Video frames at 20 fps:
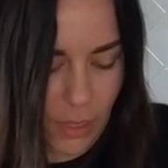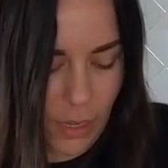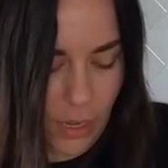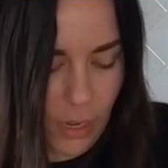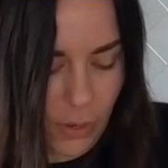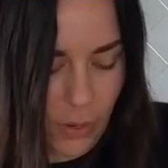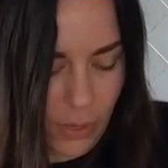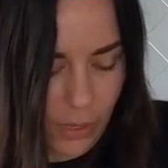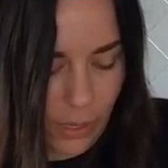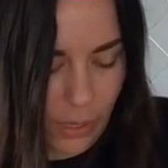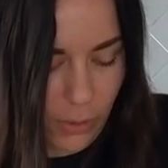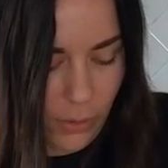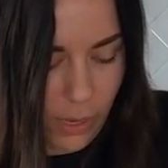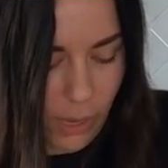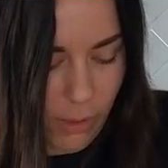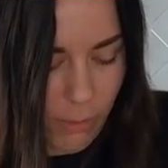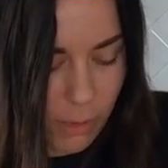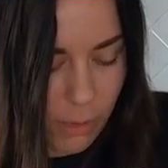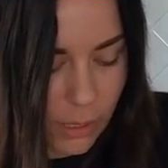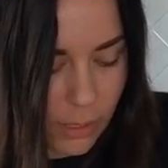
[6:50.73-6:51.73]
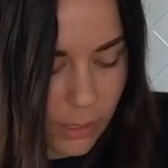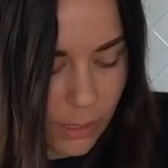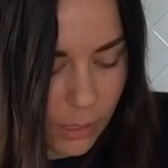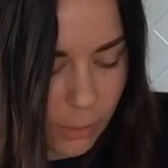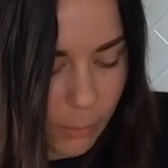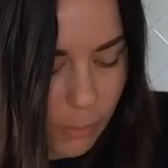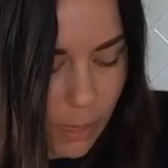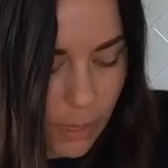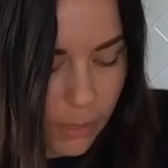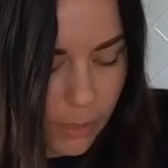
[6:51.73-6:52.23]
don't think I could ever get sick
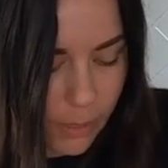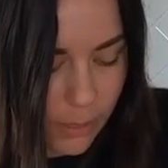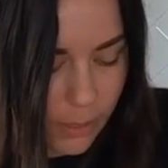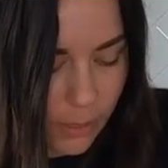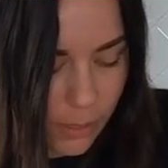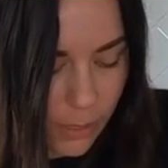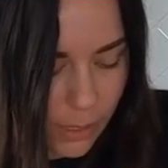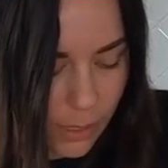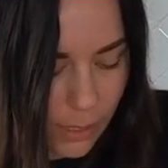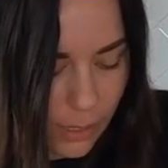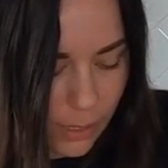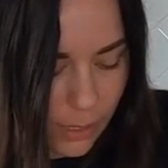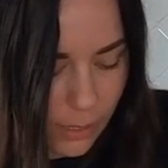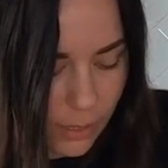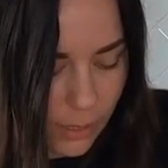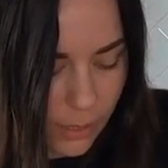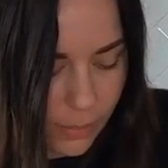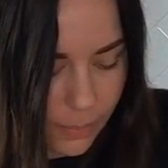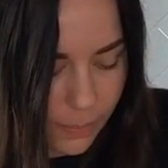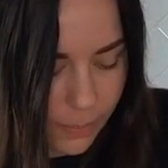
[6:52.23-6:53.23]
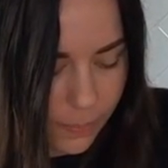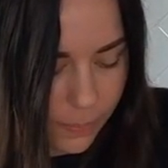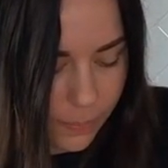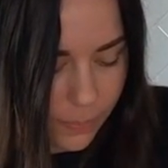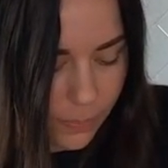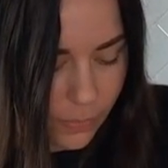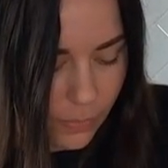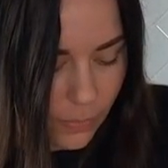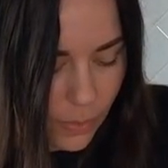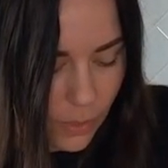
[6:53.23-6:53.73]
of pasta. I think
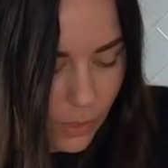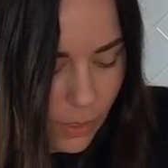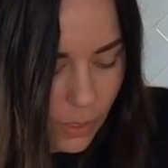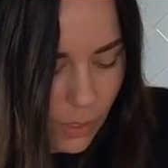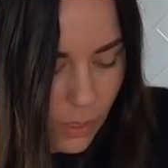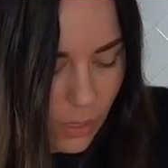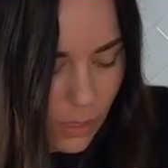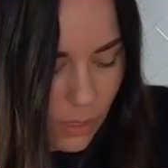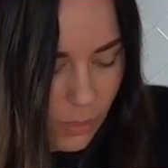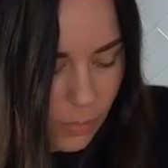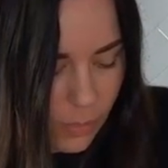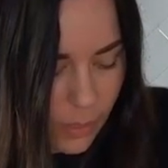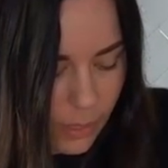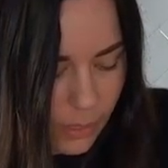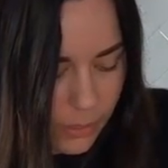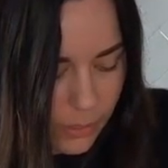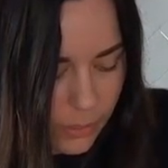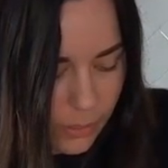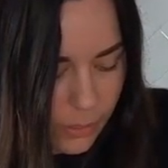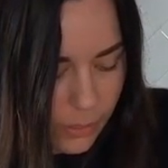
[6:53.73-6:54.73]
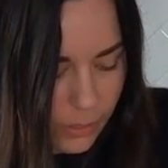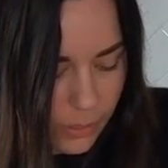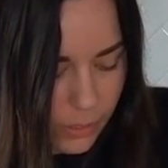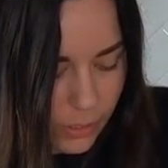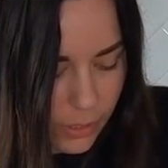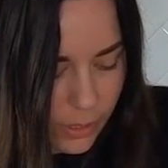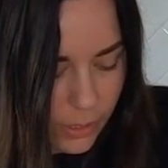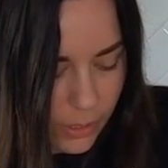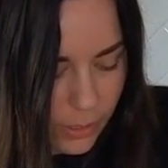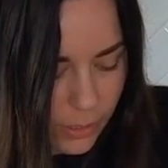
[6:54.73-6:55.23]
pasta is
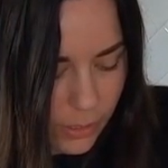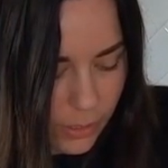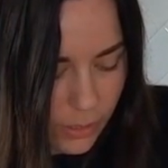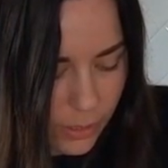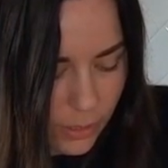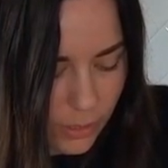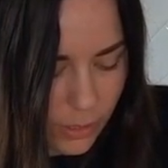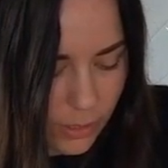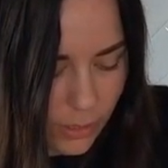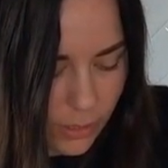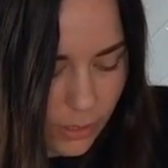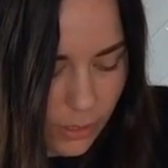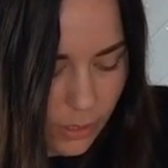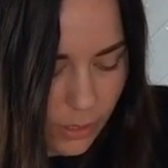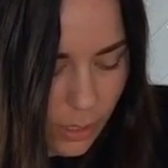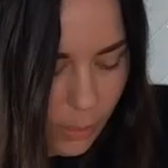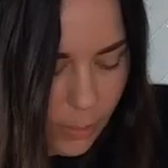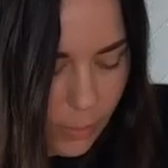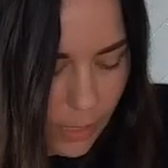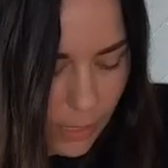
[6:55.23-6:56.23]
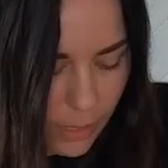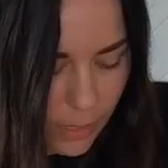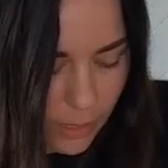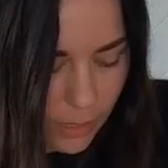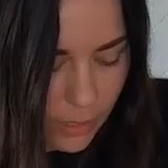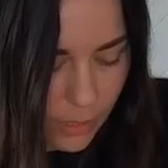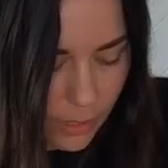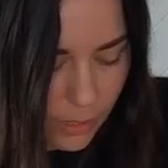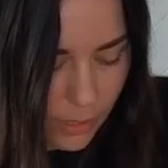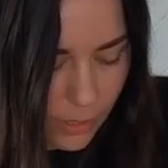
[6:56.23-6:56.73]
just the
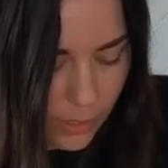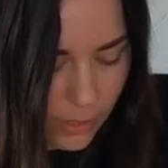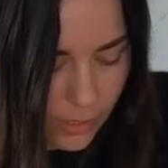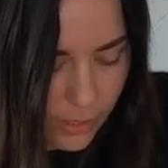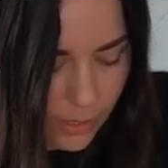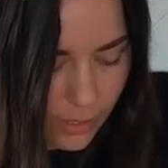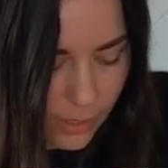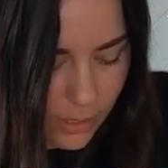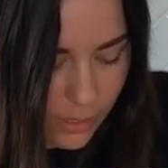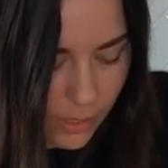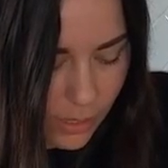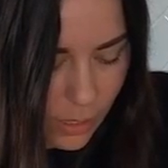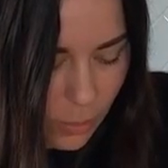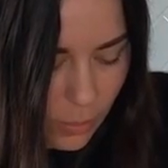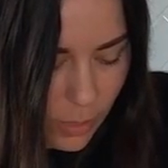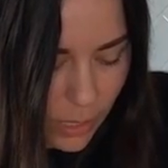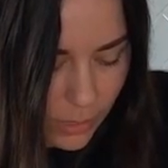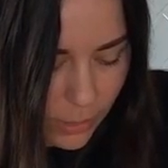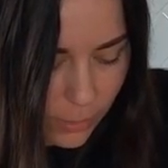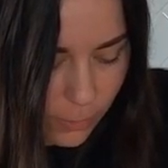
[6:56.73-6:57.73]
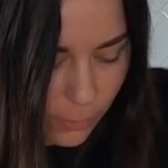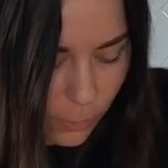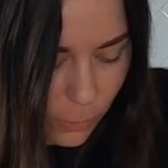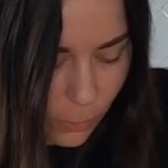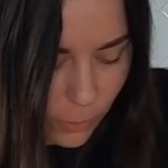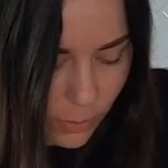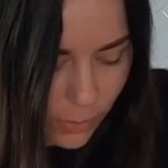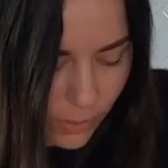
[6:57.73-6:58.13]
best food.